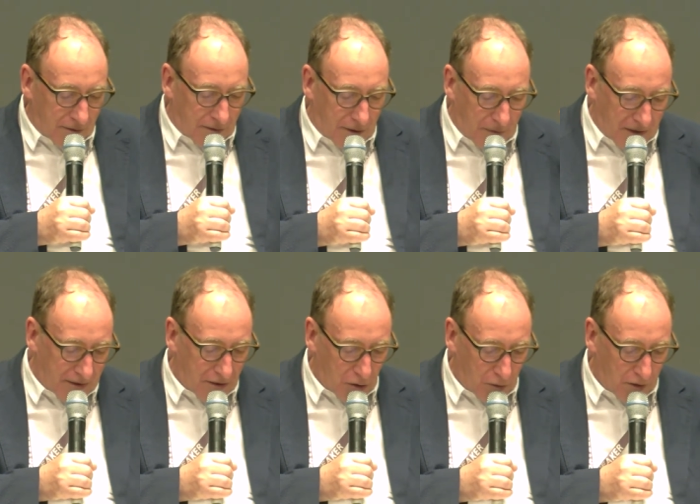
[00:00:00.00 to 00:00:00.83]

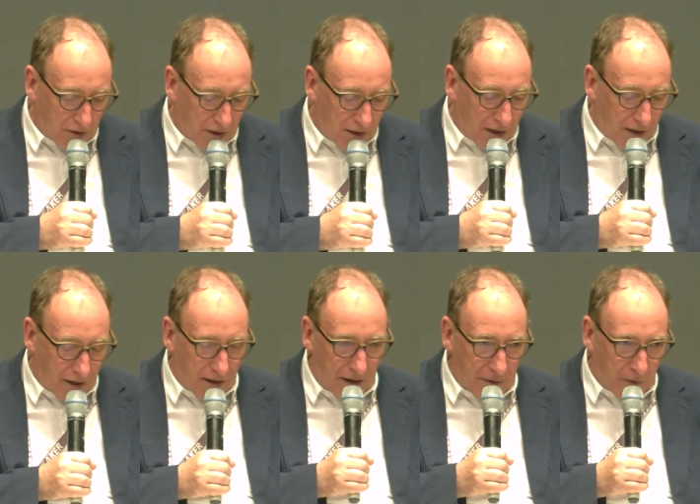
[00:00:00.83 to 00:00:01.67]
message was
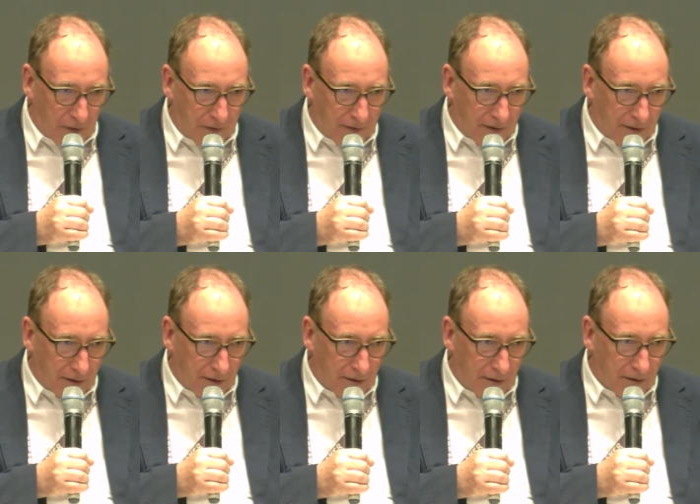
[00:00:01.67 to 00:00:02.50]

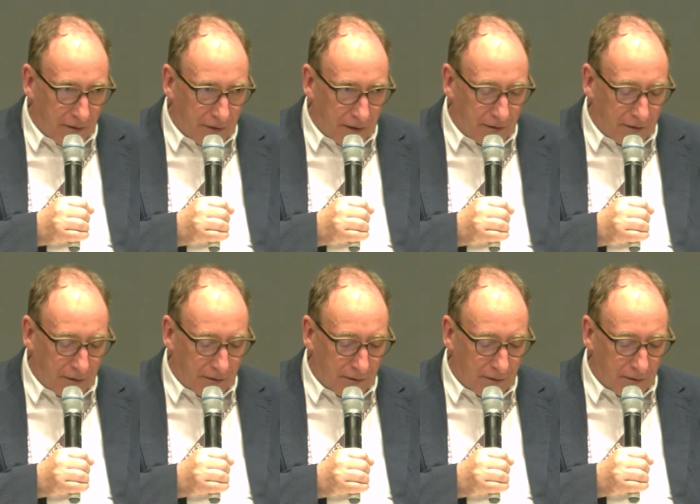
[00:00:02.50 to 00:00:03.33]
everything that
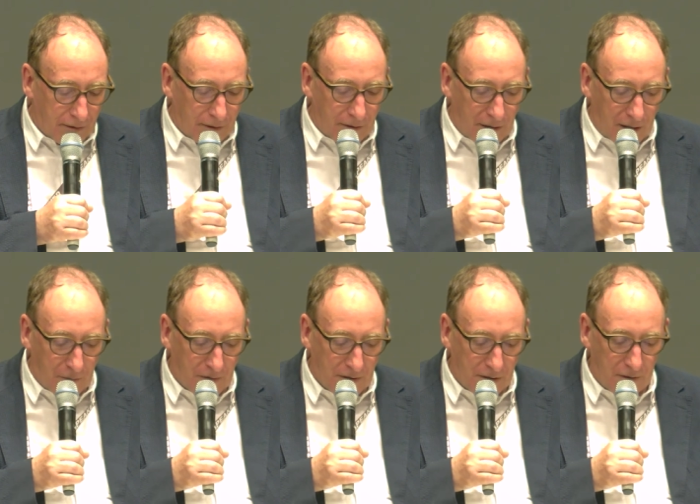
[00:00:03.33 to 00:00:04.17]

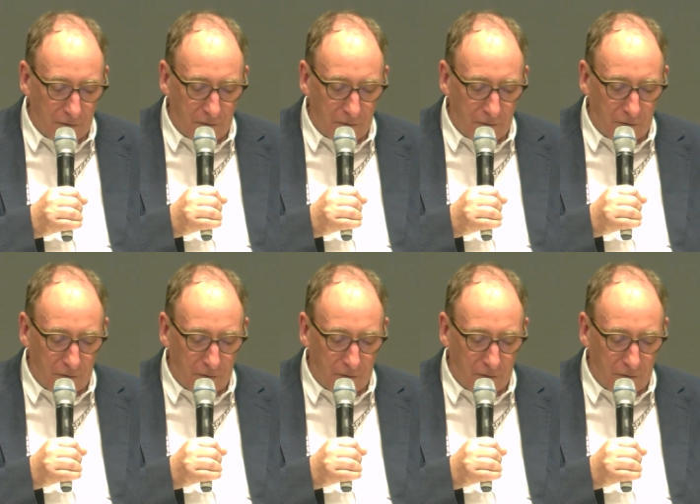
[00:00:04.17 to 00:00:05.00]
comes from
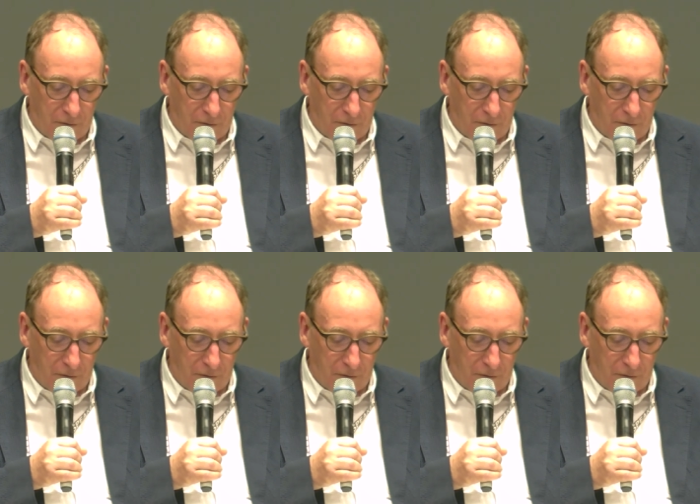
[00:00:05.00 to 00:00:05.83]
outside
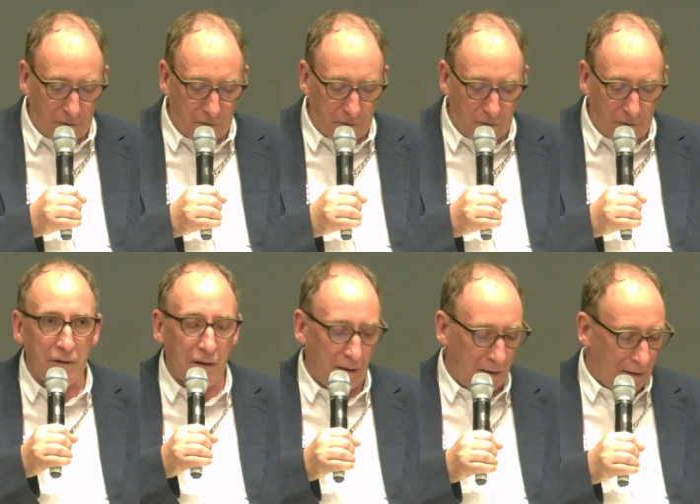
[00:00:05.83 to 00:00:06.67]
is
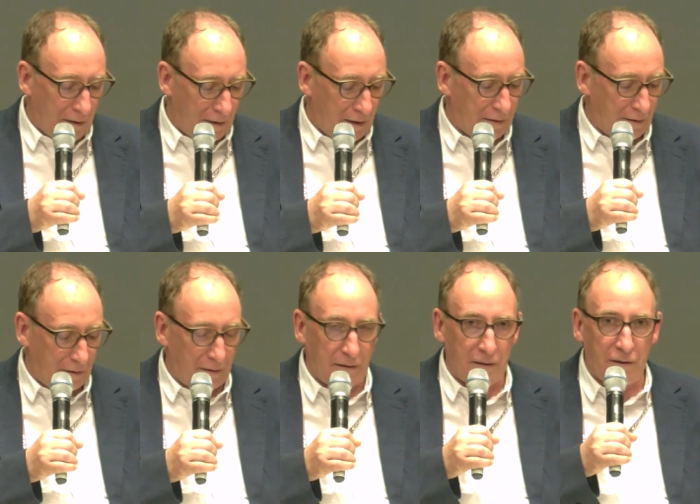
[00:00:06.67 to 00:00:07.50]
evil and
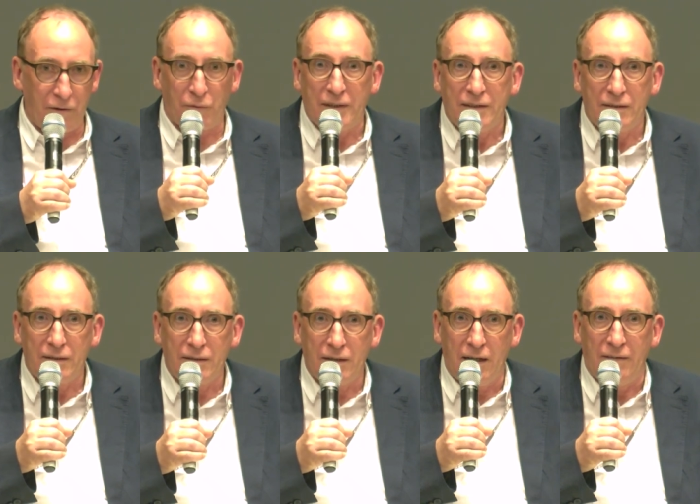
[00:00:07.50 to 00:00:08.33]
threatening
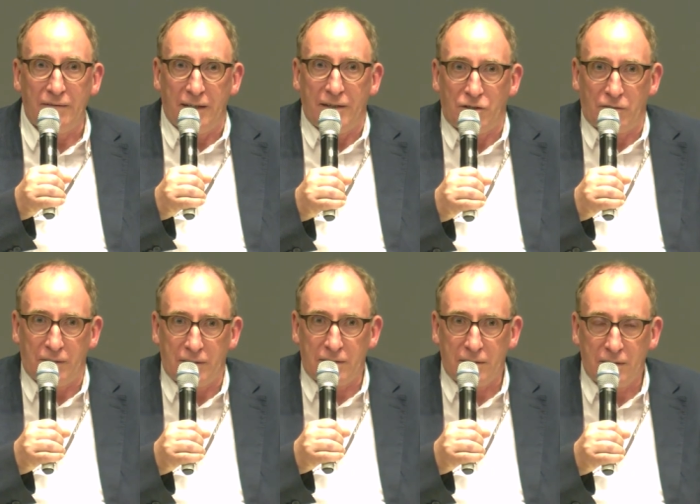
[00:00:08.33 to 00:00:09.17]
and
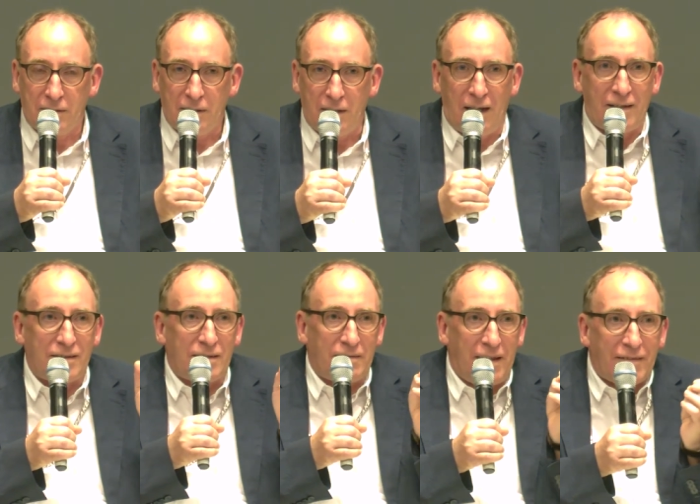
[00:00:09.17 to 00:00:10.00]
dangerous. And
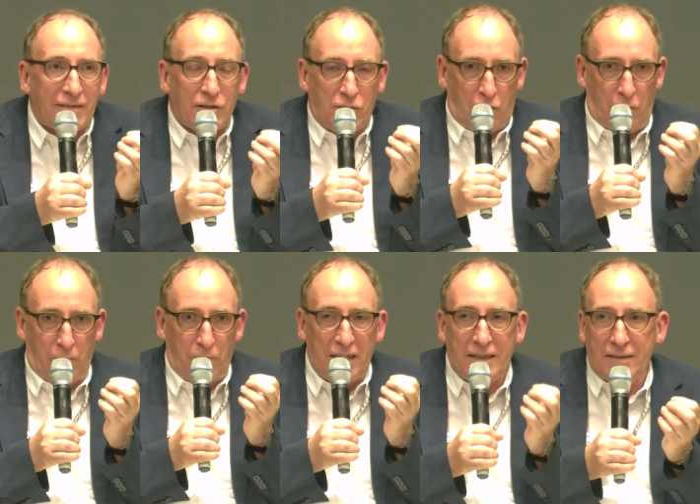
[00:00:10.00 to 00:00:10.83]
that's
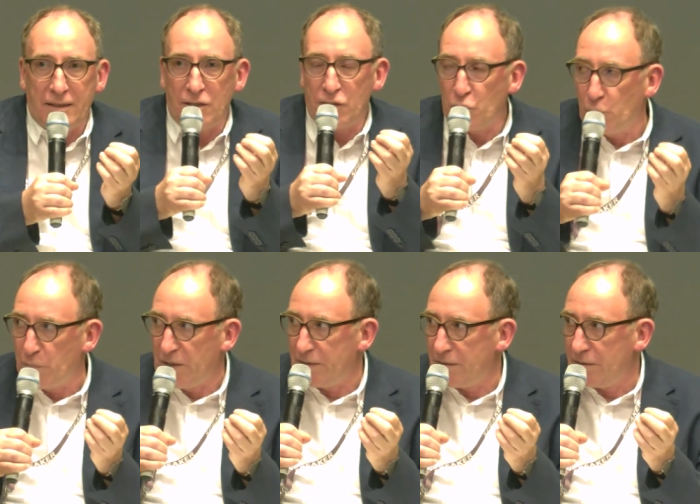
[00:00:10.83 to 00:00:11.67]
completely
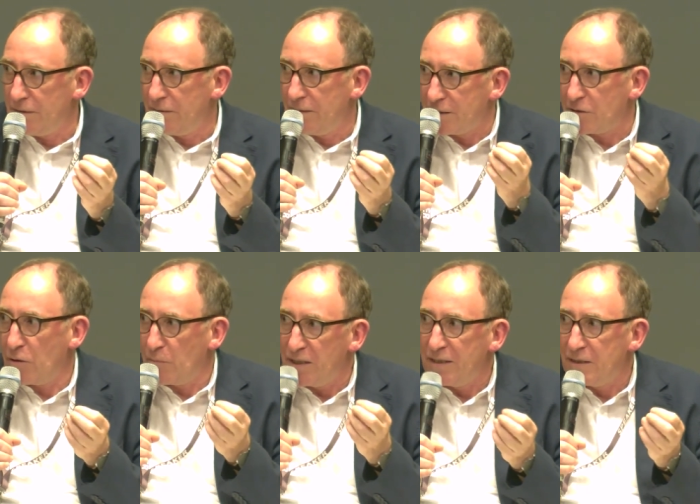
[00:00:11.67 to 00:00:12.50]
stupid. That's
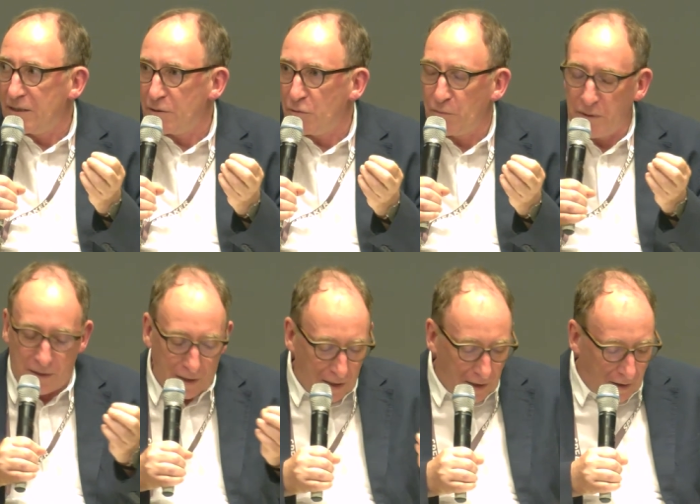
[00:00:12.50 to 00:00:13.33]
completely stupid.
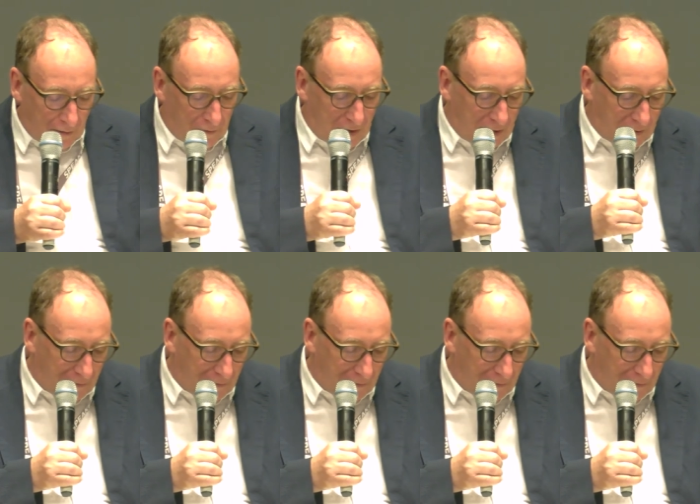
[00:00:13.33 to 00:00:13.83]
We have,